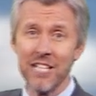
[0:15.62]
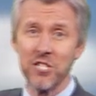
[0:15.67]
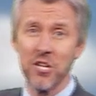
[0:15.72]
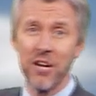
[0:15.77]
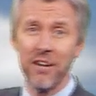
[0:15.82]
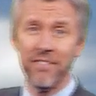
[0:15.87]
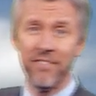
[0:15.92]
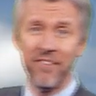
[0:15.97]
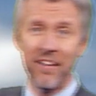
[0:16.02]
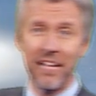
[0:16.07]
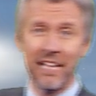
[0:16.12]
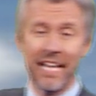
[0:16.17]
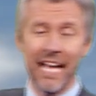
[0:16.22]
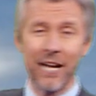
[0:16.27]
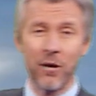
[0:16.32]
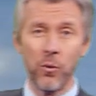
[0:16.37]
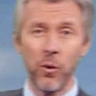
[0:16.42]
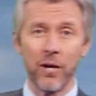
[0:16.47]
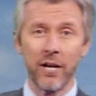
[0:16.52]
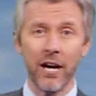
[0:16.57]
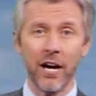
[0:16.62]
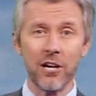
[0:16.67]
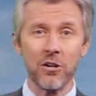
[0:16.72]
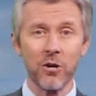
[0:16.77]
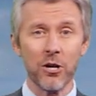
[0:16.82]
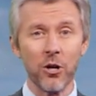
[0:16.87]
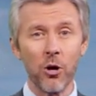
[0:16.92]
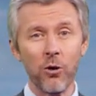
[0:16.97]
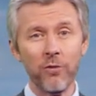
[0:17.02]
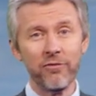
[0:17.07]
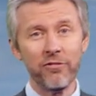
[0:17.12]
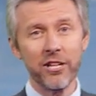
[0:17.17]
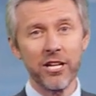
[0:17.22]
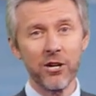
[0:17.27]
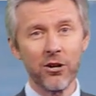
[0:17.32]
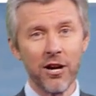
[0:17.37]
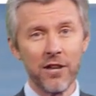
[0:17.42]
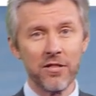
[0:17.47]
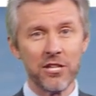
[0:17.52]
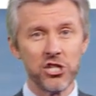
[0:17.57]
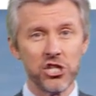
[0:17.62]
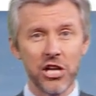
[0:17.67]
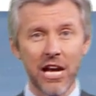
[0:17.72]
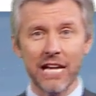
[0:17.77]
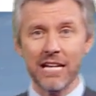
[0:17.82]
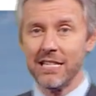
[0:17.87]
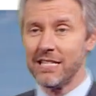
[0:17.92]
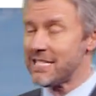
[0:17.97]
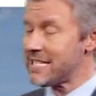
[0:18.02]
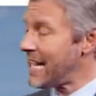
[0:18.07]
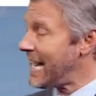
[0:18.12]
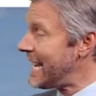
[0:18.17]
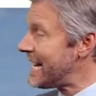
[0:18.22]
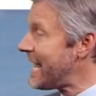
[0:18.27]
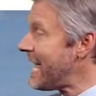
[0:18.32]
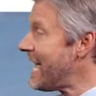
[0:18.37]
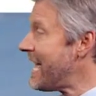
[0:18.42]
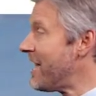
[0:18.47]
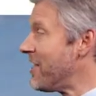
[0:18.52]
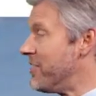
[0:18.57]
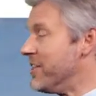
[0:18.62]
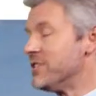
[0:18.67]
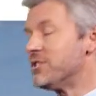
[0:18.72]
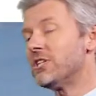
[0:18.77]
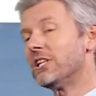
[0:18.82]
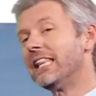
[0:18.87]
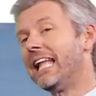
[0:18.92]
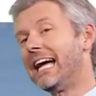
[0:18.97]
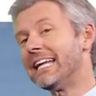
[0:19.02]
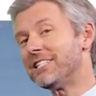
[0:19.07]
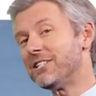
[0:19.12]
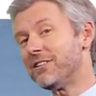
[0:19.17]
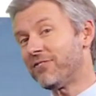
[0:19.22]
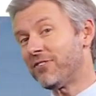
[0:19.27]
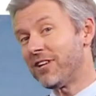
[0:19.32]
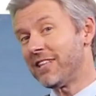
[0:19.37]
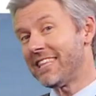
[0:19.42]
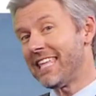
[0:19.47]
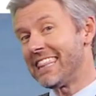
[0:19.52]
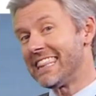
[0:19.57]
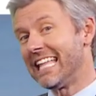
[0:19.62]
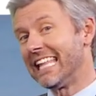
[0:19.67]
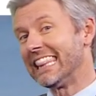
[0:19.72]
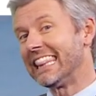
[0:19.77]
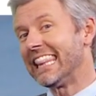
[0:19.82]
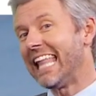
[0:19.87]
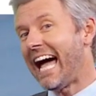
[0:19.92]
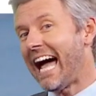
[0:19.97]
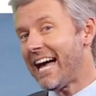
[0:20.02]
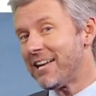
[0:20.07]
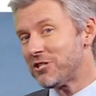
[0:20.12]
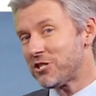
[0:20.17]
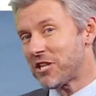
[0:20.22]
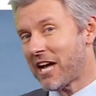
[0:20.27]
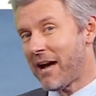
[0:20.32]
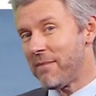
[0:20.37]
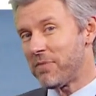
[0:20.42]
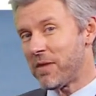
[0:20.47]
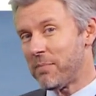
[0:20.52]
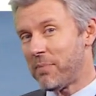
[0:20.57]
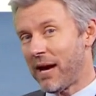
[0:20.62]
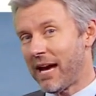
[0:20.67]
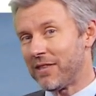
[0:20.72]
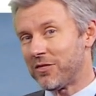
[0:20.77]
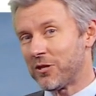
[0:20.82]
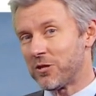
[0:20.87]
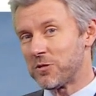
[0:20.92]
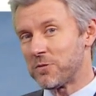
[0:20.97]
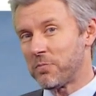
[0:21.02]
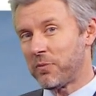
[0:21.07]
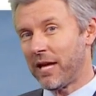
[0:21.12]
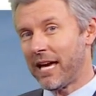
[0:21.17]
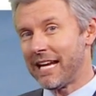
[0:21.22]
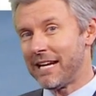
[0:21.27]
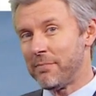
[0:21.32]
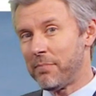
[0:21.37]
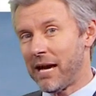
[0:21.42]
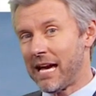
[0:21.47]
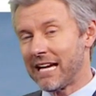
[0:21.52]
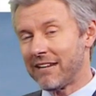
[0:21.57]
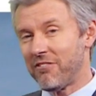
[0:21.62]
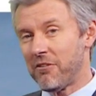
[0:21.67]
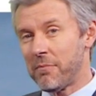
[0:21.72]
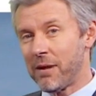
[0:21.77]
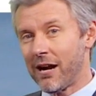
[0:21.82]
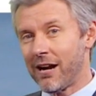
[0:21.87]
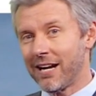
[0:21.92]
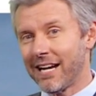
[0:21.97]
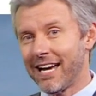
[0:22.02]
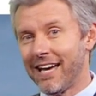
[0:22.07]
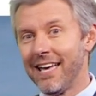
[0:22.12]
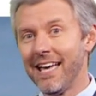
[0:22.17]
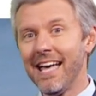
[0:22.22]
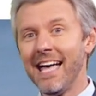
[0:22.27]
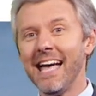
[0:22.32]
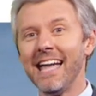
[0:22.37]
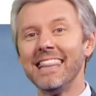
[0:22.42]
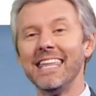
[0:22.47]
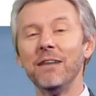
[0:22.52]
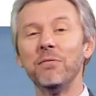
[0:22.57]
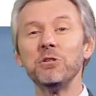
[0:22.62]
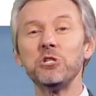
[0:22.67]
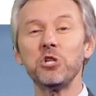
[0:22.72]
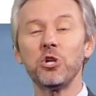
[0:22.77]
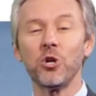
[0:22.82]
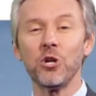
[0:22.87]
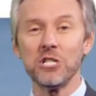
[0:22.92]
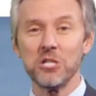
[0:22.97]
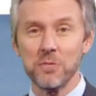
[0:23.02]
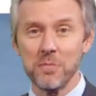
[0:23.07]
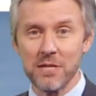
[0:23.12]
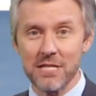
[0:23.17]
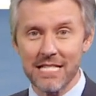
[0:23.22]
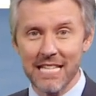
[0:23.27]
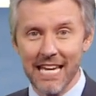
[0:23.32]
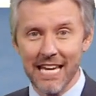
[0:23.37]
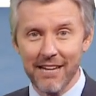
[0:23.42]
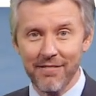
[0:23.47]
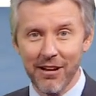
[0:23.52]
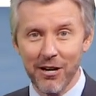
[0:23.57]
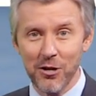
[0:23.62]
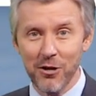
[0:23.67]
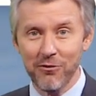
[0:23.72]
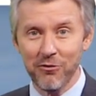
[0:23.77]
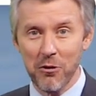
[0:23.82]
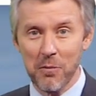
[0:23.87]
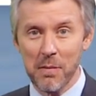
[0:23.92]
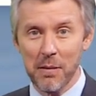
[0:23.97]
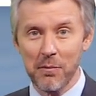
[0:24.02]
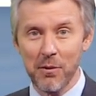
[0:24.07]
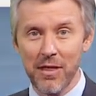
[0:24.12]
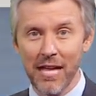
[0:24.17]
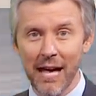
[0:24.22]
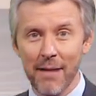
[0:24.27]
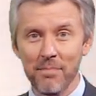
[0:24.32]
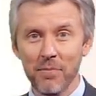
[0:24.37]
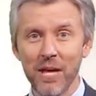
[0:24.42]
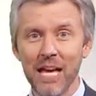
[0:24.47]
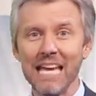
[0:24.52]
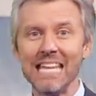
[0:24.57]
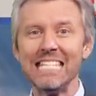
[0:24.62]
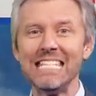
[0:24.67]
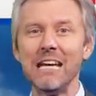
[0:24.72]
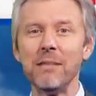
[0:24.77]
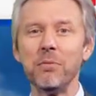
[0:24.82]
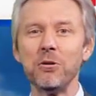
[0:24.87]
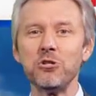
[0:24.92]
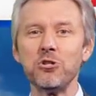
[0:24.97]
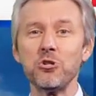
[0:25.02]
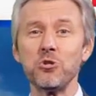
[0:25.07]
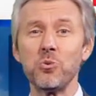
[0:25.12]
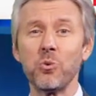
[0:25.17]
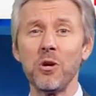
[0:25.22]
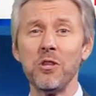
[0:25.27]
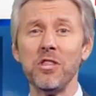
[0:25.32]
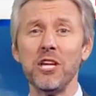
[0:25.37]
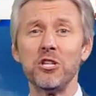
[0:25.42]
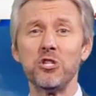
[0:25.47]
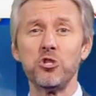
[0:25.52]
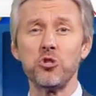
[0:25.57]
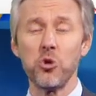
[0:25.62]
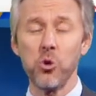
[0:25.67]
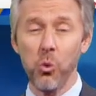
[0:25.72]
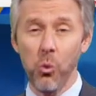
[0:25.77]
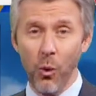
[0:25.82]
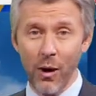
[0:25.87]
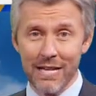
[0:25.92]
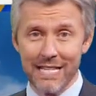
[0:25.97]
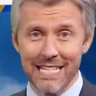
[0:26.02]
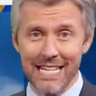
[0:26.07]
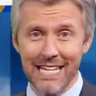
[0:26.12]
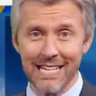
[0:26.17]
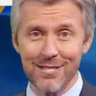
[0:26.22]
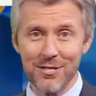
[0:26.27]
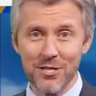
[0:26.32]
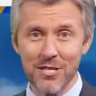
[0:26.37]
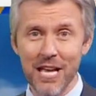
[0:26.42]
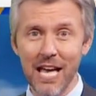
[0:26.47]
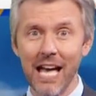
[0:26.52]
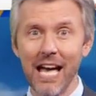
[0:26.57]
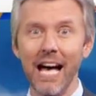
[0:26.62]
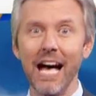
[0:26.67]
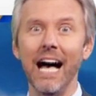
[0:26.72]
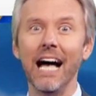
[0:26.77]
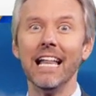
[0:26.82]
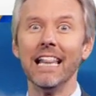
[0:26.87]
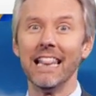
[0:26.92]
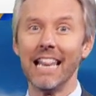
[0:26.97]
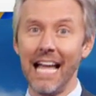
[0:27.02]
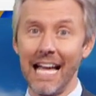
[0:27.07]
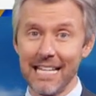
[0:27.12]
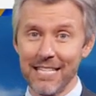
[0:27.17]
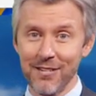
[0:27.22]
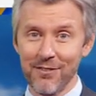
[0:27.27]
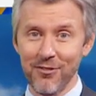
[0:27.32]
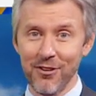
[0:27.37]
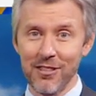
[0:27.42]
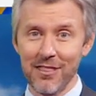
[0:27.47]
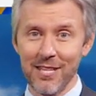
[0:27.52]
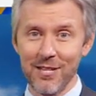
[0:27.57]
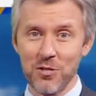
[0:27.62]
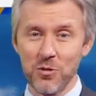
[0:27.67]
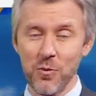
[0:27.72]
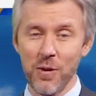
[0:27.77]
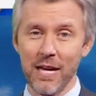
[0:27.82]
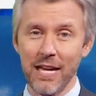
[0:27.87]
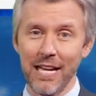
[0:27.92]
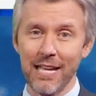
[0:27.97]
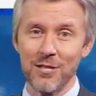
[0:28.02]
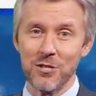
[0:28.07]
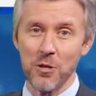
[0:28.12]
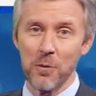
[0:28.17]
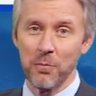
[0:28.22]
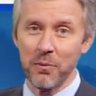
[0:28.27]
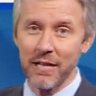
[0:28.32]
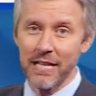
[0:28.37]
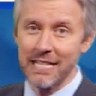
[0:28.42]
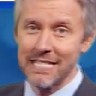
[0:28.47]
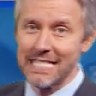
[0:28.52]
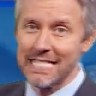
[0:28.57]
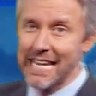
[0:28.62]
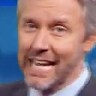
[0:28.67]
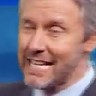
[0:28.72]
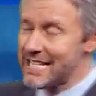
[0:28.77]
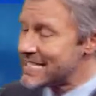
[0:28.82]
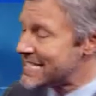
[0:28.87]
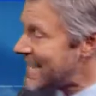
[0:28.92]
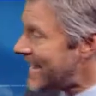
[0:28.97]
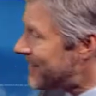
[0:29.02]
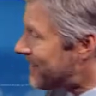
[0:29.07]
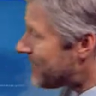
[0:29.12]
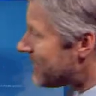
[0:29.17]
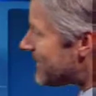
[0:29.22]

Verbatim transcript: going to feel like 100. Hopefully, you're on the shaded side. This is a lot different than the last time the Panthers played at Bank of America. That was Christmas Eve. I don't know if you remember that. Temperatures were in the 20s a lot different this weekend. So please stay safe. It